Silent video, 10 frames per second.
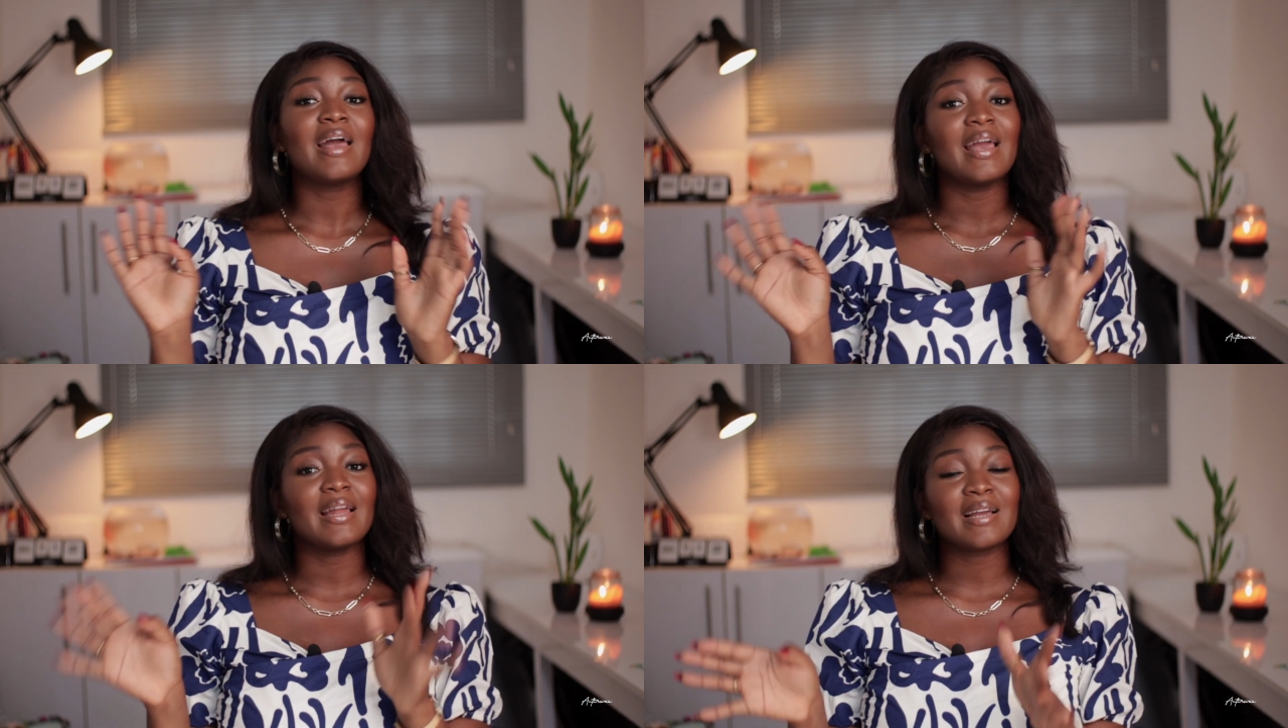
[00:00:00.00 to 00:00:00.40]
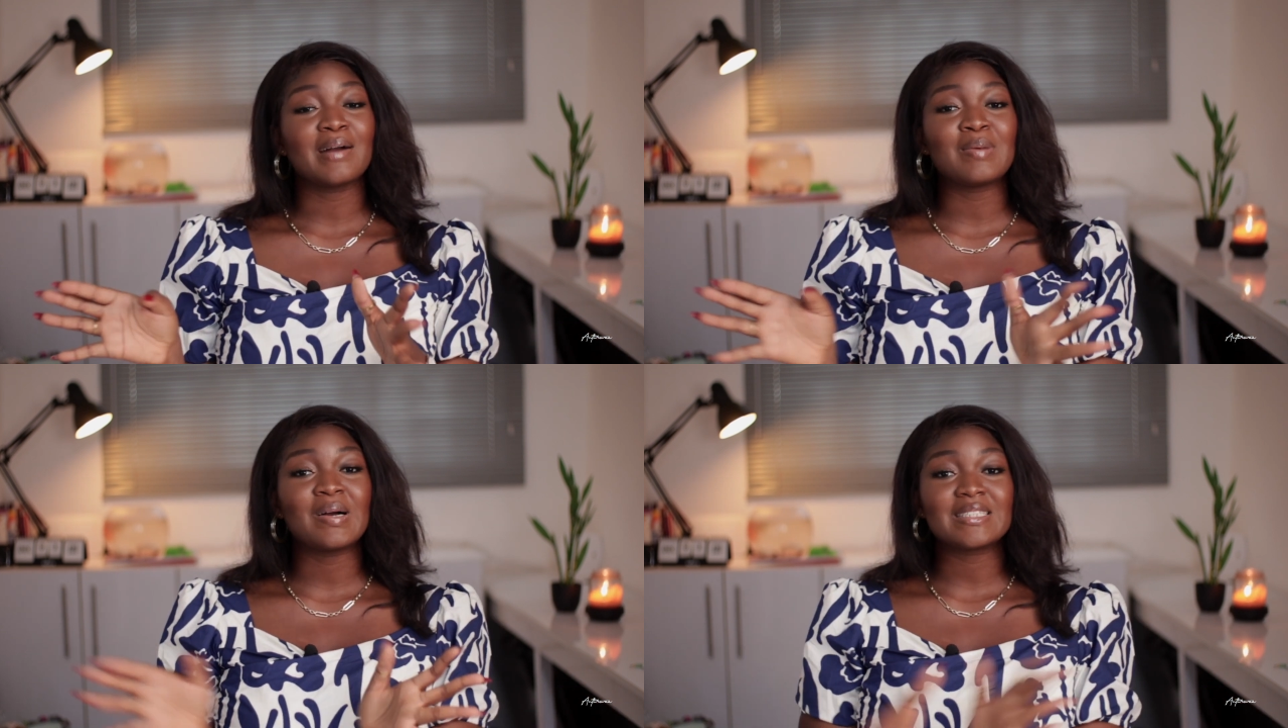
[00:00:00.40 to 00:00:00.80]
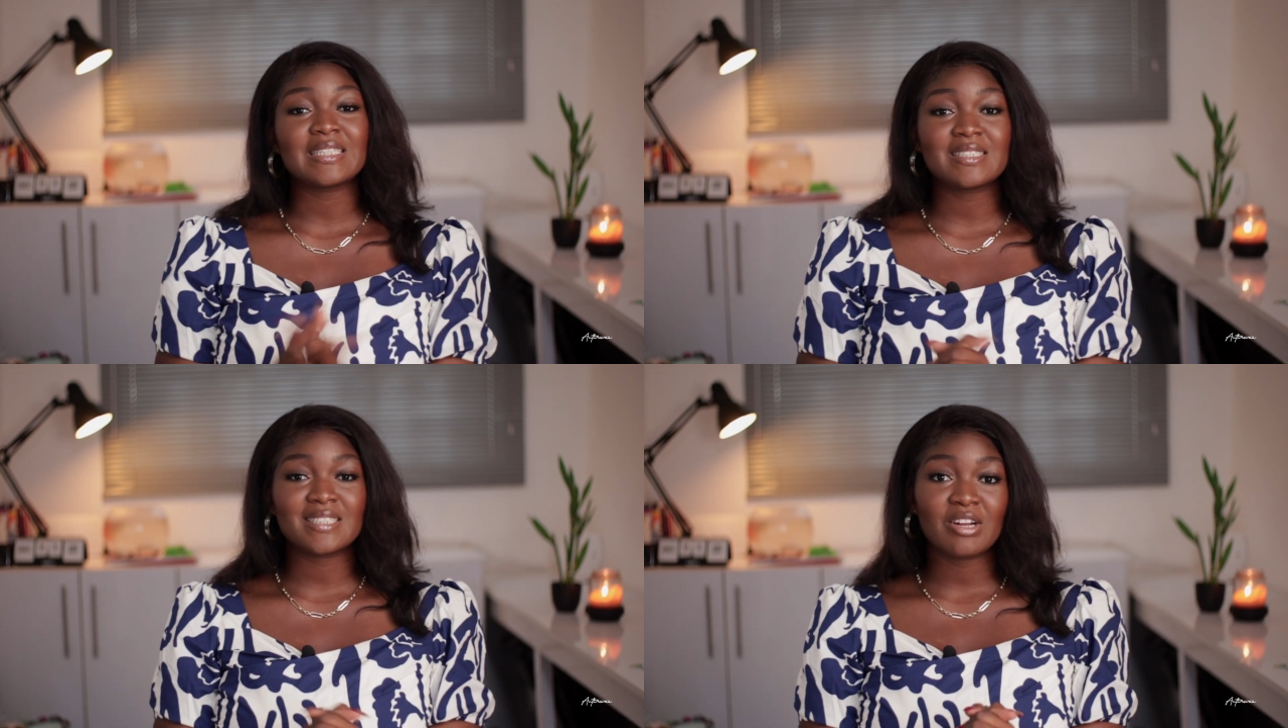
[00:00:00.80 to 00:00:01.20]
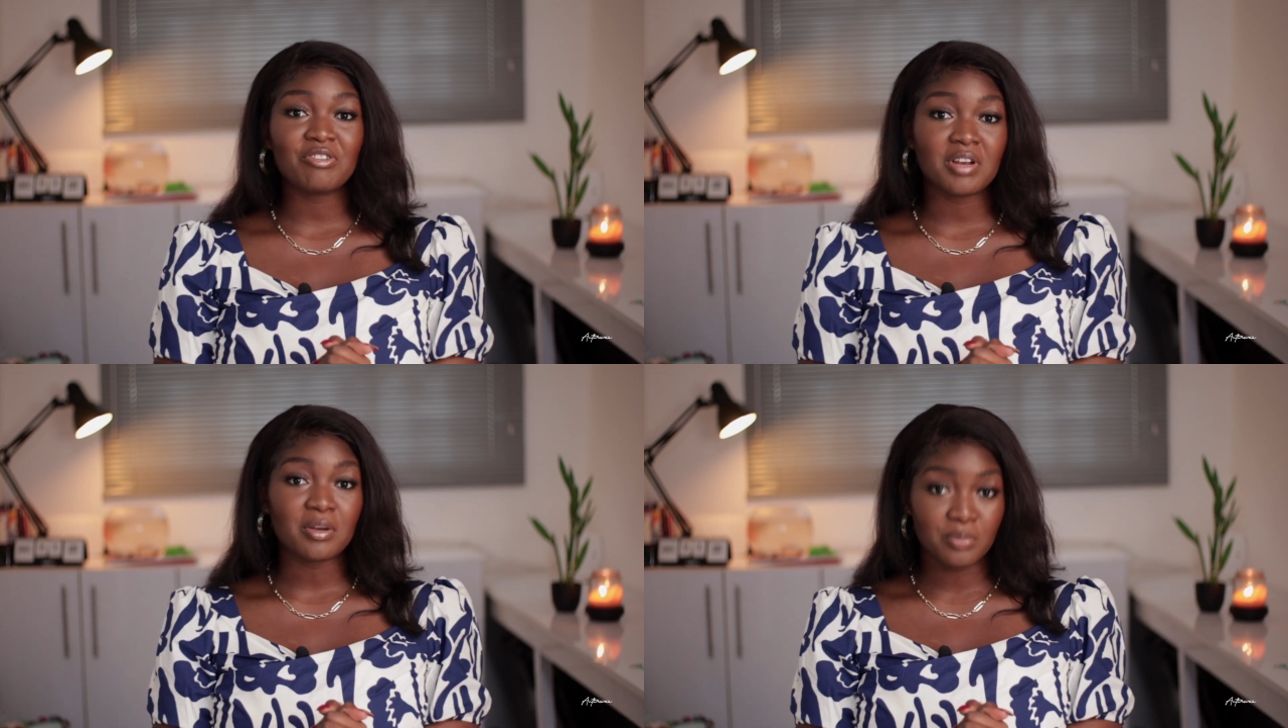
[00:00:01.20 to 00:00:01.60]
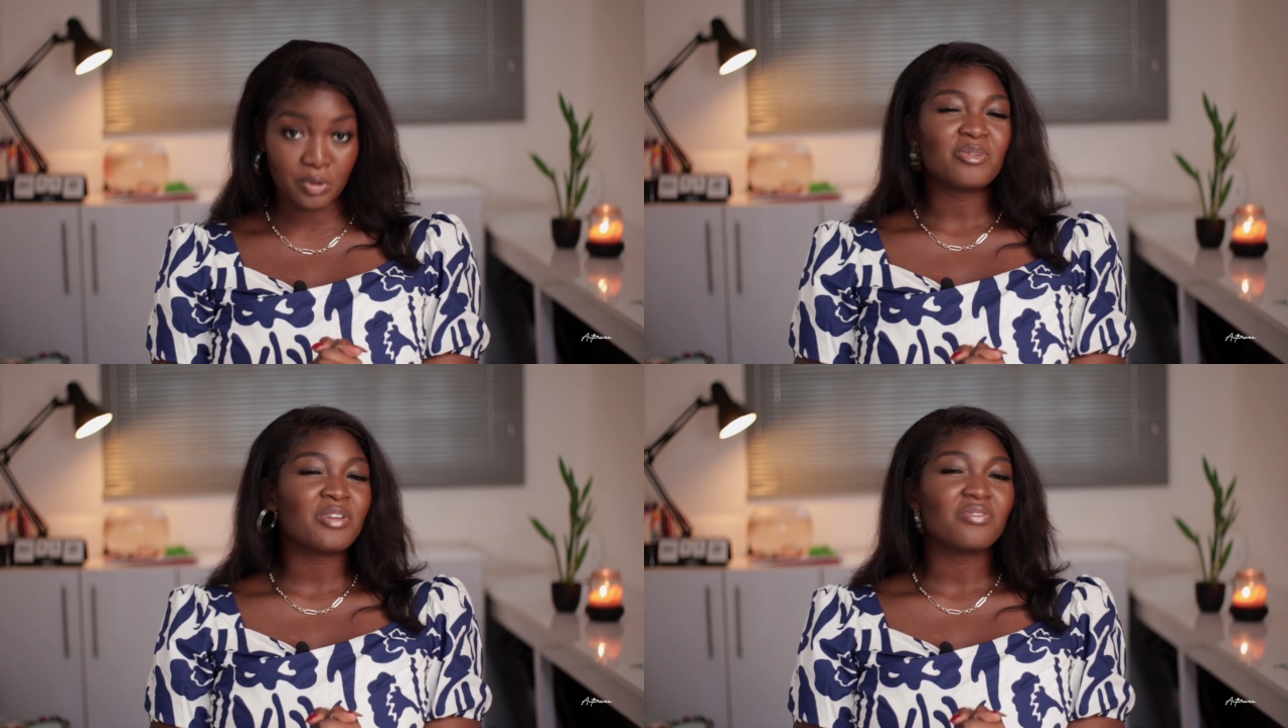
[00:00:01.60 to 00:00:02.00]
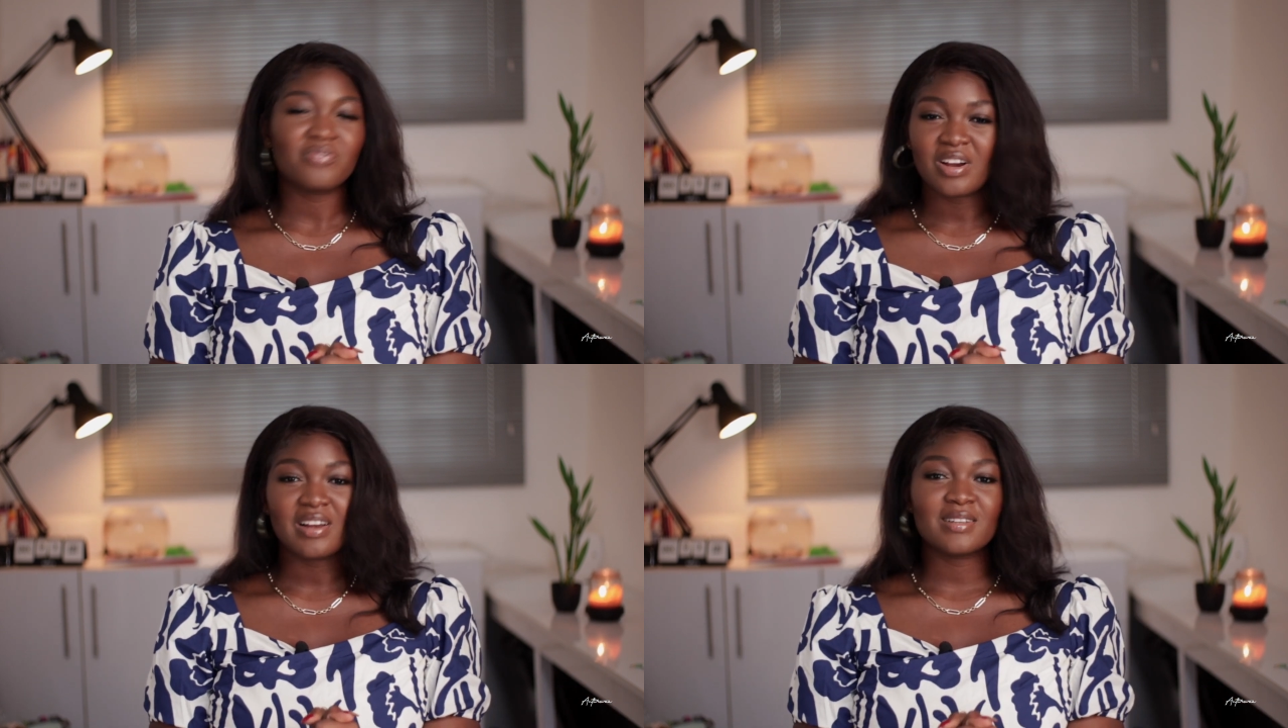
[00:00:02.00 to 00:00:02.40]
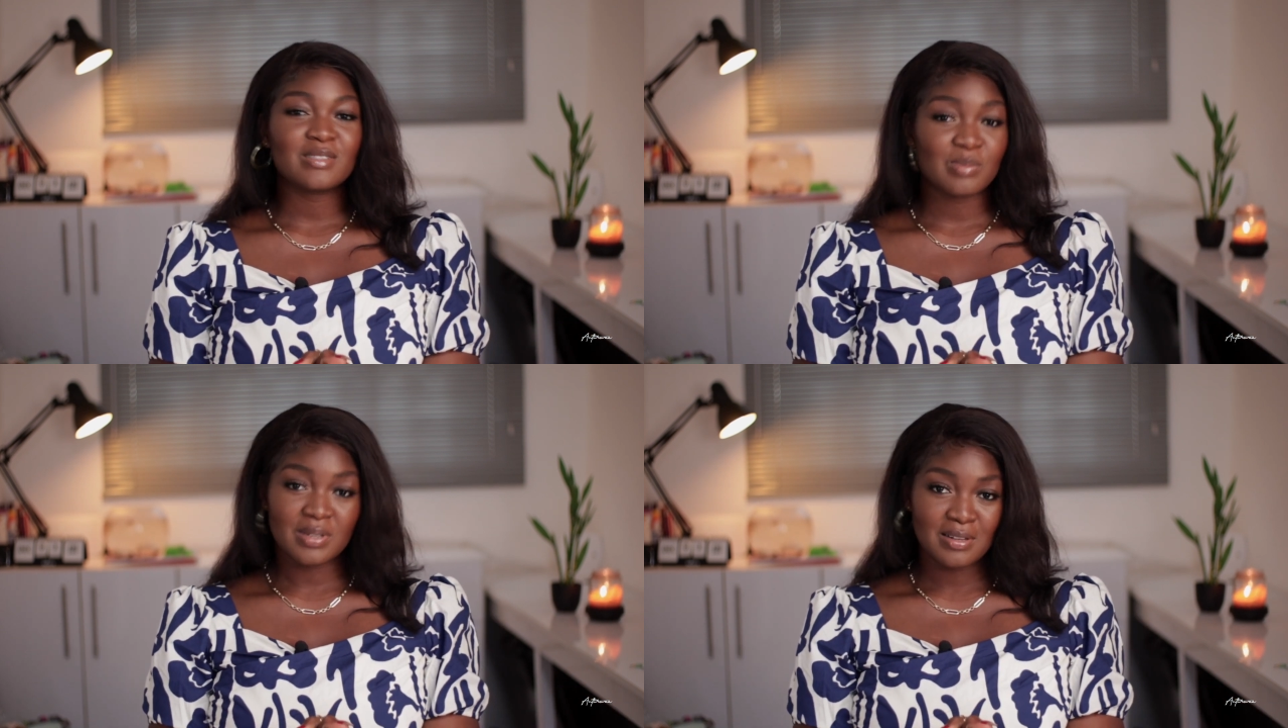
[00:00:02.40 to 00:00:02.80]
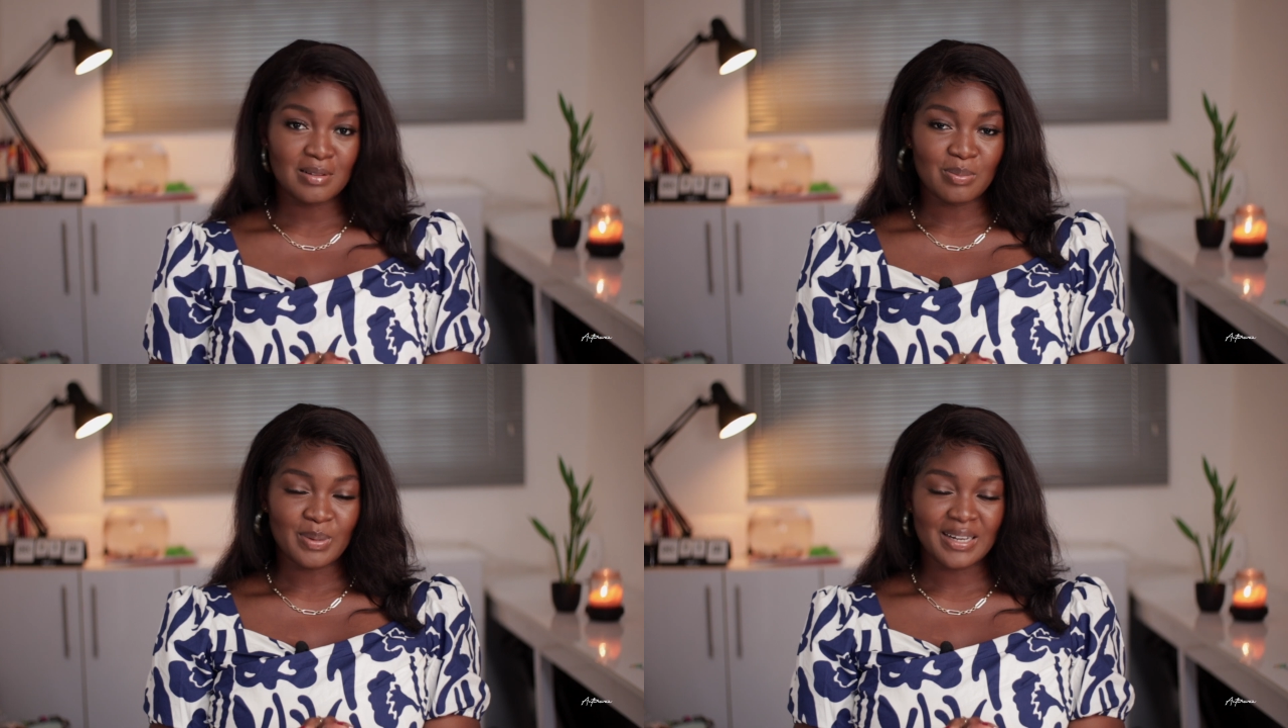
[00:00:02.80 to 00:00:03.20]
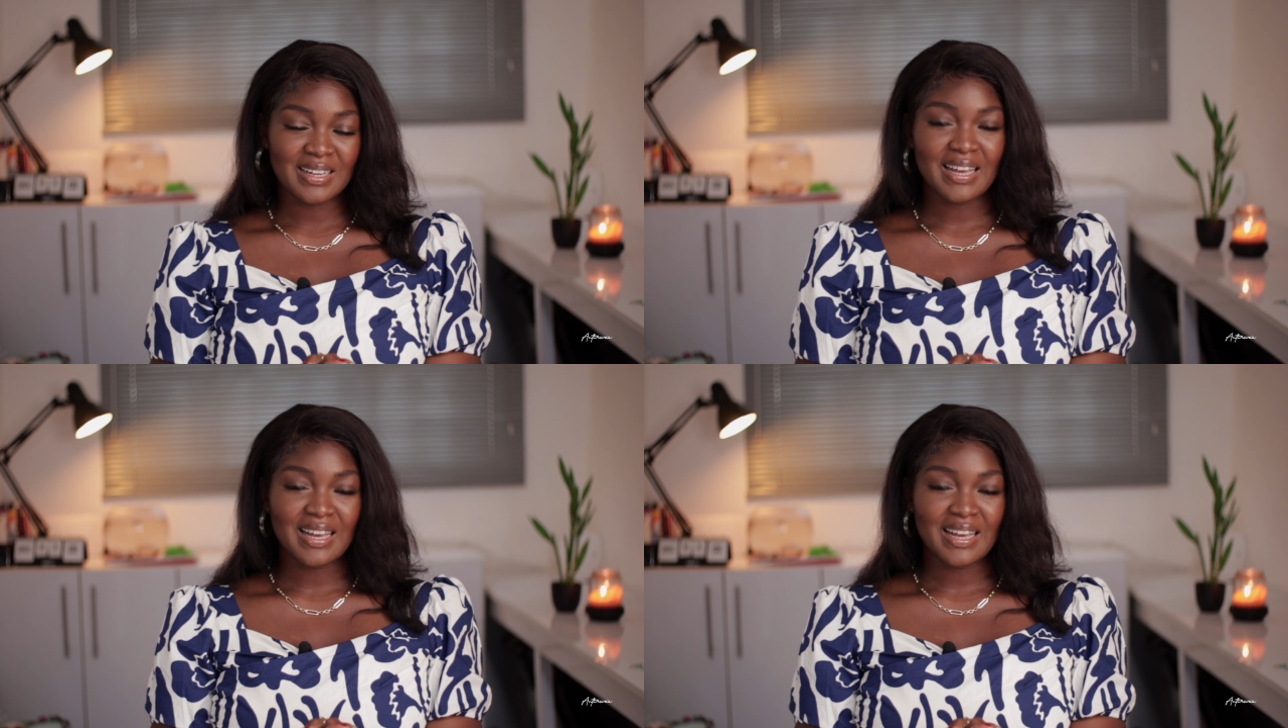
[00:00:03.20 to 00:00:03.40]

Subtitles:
and come out in January but with very little money in the bank.